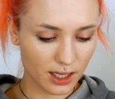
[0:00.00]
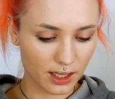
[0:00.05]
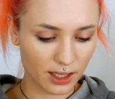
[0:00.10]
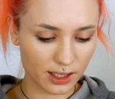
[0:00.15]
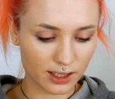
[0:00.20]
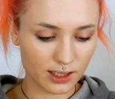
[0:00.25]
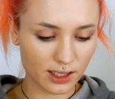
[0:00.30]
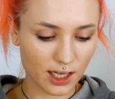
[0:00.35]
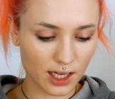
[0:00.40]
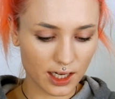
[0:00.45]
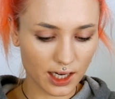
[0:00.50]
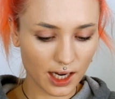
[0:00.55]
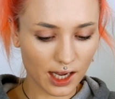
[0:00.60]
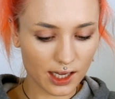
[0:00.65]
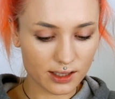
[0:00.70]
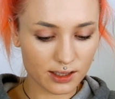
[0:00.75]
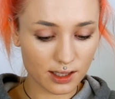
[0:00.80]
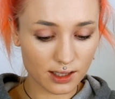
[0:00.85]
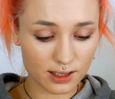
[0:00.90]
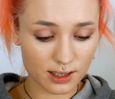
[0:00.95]
They said it
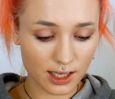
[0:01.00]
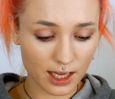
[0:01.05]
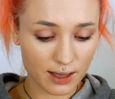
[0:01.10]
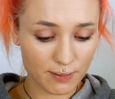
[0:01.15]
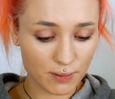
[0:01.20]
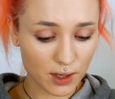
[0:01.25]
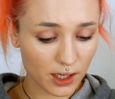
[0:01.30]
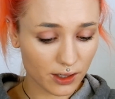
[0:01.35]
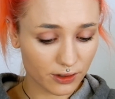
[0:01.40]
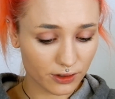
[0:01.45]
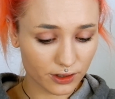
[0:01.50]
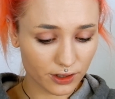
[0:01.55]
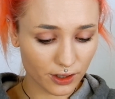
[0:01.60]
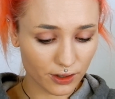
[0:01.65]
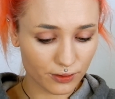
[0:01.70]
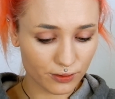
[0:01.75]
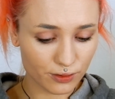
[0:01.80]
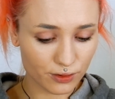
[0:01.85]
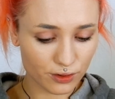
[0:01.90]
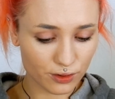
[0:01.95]
has the same
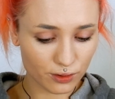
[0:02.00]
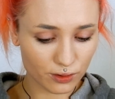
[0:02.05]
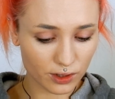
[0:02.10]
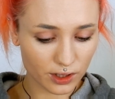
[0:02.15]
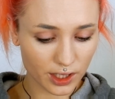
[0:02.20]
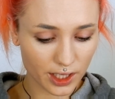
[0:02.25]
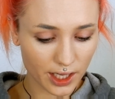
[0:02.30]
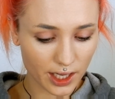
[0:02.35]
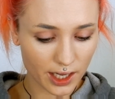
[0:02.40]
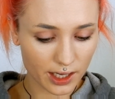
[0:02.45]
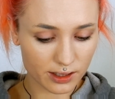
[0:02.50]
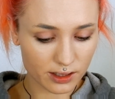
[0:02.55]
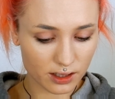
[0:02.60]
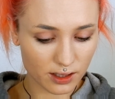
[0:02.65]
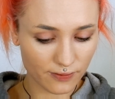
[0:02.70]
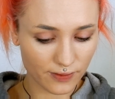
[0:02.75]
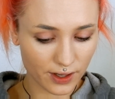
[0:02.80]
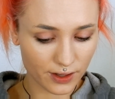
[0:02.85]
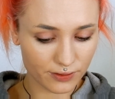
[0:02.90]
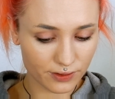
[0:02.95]
undertone story as
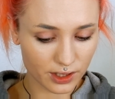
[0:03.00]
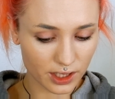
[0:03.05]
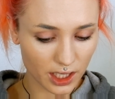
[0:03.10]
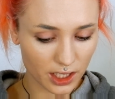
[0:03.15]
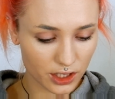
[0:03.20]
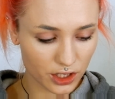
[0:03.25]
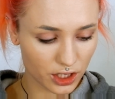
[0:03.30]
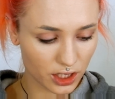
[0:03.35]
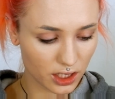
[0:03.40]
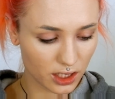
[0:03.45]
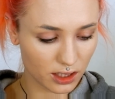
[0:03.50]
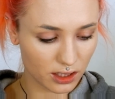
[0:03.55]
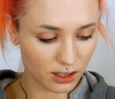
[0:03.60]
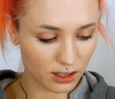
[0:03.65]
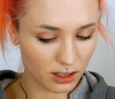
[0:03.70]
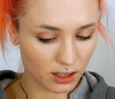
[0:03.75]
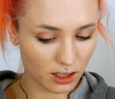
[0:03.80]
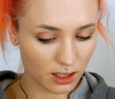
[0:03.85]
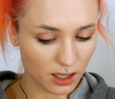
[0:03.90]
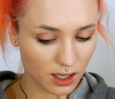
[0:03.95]
the
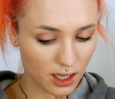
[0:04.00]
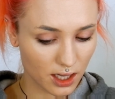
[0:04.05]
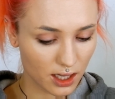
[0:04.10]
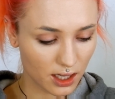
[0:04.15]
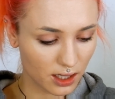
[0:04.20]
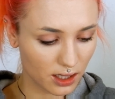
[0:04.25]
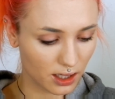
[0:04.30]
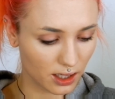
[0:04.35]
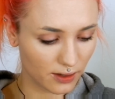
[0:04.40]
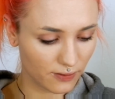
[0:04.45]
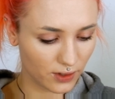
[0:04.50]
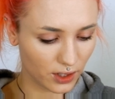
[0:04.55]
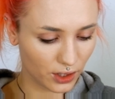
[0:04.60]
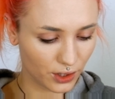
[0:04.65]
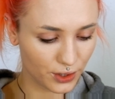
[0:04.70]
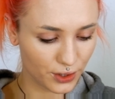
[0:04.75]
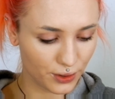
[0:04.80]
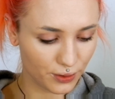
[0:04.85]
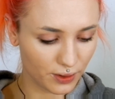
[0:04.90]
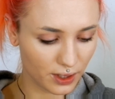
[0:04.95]
foundations. They've
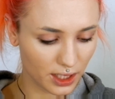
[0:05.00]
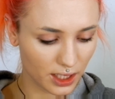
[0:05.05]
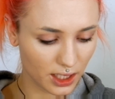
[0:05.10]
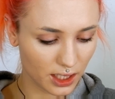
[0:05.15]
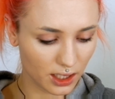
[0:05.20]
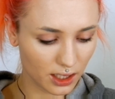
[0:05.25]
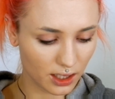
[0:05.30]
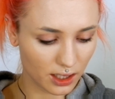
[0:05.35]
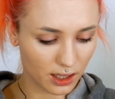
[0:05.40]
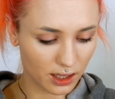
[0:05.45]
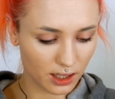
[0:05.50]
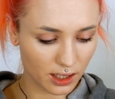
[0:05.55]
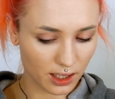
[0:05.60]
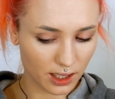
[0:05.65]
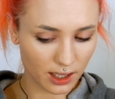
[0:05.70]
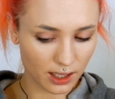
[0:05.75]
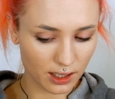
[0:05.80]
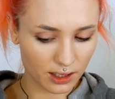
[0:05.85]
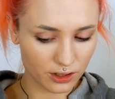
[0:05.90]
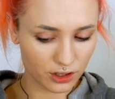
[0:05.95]
included
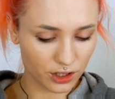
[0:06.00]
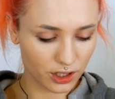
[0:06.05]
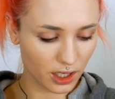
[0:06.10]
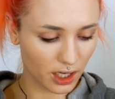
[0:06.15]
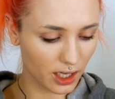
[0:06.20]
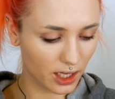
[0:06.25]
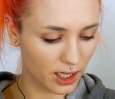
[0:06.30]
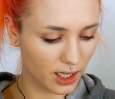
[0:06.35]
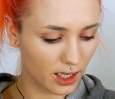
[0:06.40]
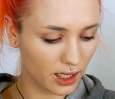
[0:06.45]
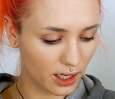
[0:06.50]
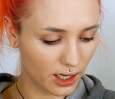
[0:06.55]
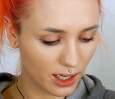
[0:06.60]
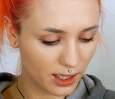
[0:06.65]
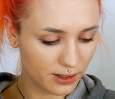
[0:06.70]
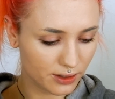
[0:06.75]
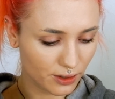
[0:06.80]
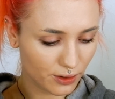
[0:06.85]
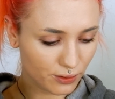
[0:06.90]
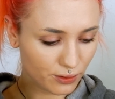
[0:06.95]
the shade
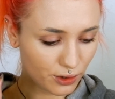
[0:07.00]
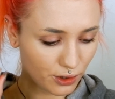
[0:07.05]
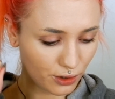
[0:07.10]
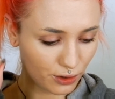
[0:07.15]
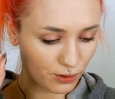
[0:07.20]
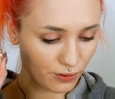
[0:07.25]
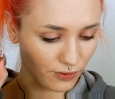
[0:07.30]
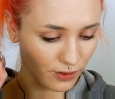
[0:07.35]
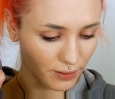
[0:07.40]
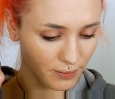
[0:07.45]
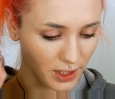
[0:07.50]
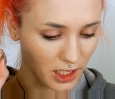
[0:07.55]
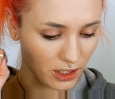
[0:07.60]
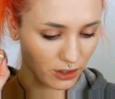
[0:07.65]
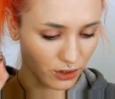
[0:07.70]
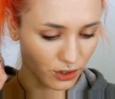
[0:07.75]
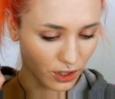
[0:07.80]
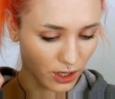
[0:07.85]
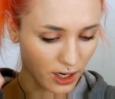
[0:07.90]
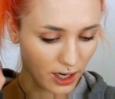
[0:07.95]
So2 for me to
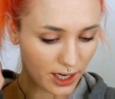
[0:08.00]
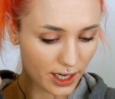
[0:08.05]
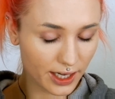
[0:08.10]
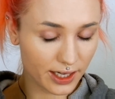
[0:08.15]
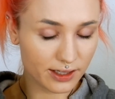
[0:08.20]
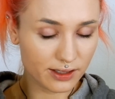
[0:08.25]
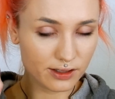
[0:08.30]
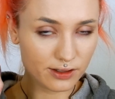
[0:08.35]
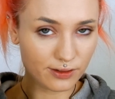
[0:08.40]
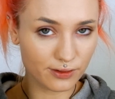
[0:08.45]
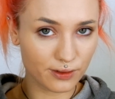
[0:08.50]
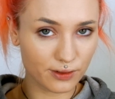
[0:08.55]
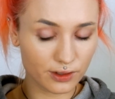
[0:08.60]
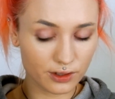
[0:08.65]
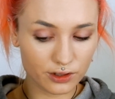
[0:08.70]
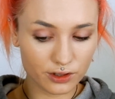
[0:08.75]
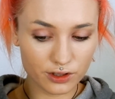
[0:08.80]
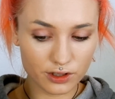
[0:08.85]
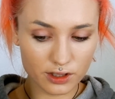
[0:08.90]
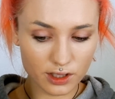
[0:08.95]
try. Still don't
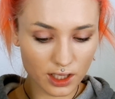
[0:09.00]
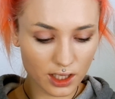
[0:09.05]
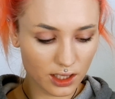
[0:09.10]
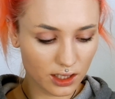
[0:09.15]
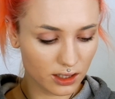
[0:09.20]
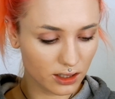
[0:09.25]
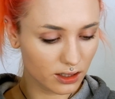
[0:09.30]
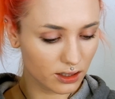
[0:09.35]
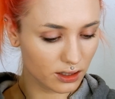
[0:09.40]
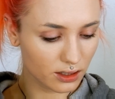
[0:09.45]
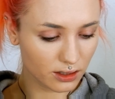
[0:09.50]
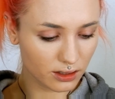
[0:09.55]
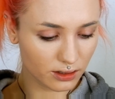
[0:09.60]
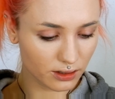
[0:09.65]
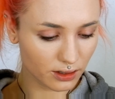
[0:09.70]
understand.